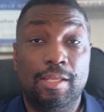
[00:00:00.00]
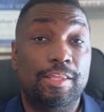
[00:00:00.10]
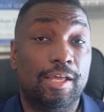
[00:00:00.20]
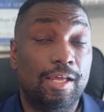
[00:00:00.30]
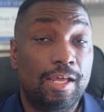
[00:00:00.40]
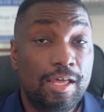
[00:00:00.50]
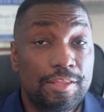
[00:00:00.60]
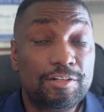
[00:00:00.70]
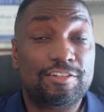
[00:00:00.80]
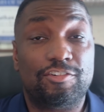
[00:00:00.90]
The
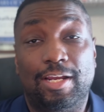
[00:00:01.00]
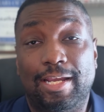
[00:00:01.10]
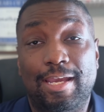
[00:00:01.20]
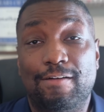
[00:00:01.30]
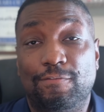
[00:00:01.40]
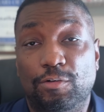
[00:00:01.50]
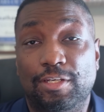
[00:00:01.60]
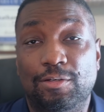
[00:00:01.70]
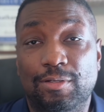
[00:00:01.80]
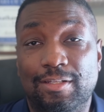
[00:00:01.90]
other strat I have for
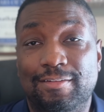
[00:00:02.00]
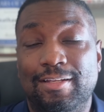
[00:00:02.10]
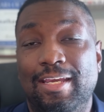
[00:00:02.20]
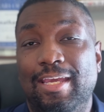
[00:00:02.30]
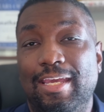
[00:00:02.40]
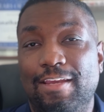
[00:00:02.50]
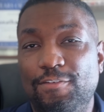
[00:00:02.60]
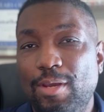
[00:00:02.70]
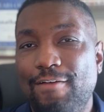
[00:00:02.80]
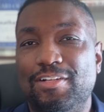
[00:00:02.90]
you is, if
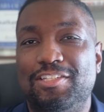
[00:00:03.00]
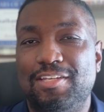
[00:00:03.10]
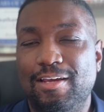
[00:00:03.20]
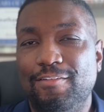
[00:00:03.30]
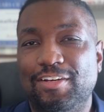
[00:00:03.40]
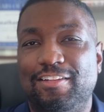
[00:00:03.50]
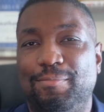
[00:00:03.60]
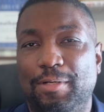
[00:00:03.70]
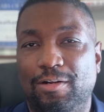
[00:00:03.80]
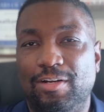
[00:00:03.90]
you have a ton of
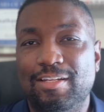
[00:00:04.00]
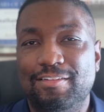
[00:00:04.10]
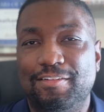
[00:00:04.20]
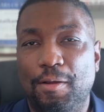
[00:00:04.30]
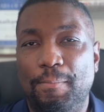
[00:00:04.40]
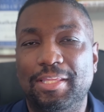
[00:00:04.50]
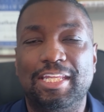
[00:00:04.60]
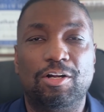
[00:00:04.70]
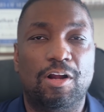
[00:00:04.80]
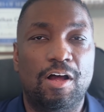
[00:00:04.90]
experience, but
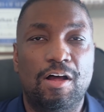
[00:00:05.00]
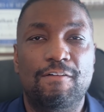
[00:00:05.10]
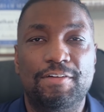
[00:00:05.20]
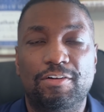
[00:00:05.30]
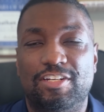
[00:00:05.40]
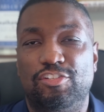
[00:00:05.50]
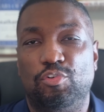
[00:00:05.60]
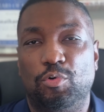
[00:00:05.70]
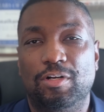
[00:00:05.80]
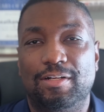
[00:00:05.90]
they're all very
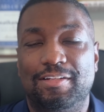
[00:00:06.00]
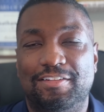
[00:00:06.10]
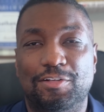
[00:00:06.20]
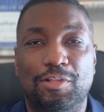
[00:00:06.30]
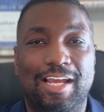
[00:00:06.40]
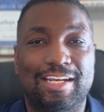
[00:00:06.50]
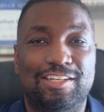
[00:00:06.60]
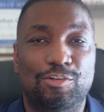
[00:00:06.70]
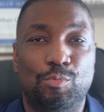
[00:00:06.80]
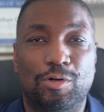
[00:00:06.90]
short, so like
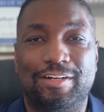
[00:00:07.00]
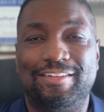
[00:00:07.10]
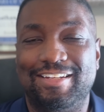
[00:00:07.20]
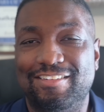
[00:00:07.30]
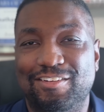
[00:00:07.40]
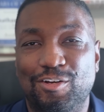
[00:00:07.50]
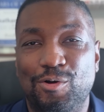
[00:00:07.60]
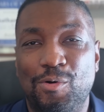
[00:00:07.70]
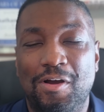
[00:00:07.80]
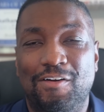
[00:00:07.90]
you work
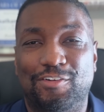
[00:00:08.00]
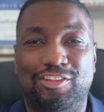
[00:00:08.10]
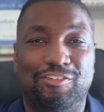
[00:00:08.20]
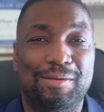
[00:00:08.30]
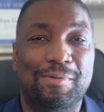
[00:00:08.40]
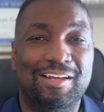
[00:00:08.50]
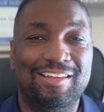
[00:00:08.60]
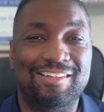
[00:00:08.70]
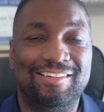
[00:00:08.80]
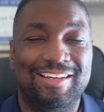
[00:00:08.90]
seasonal for 3
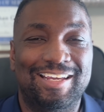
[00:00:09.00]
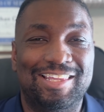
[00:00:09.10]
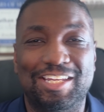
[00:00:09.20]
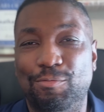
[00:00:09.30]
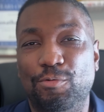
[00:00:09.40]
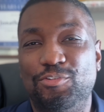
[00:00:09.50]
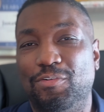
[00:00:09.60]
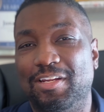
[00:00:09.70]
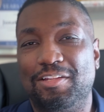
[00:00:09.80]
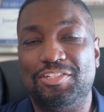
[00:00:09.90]
months, then you move to
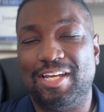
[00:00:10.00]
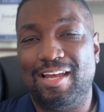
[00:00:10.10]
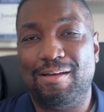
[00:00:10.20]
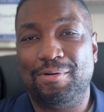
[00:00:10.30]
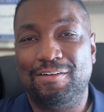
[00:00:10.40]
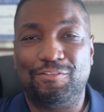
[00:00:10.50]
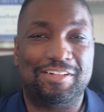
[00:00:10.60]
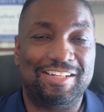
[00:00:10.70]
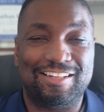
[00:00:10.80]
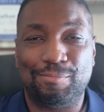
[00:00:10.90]
another job for
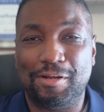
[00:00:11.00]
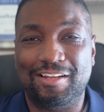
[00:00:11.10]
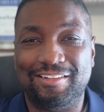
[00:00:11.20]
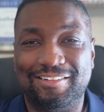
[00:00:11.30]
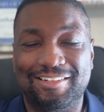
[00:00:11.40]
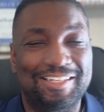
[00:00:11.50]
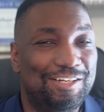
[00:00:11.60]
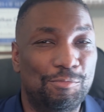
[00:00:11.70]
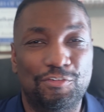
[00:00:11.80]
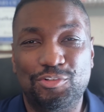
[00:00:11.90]
6 months, then you
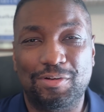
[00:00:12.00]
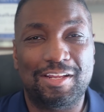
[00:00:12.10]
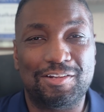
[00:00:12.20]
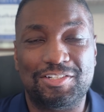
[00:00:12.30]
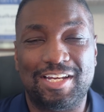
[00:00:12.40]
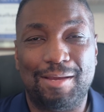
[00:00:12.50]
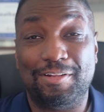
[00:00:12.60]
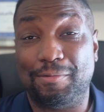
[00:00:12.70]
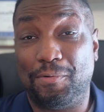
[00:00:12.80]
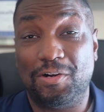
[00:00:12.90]
move to another job
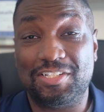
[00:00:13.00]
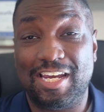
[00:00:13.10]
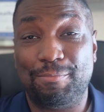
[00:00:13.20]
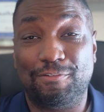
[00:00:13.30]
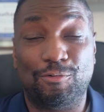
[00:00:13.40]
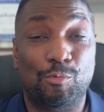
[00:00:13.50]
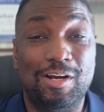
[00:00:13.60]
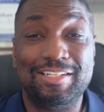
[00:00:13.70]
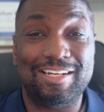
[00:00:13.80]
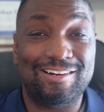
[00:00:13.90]
as a part-timer for
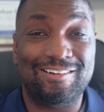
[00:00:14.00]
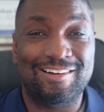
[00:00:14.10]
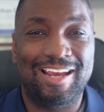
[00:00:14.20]
1 year,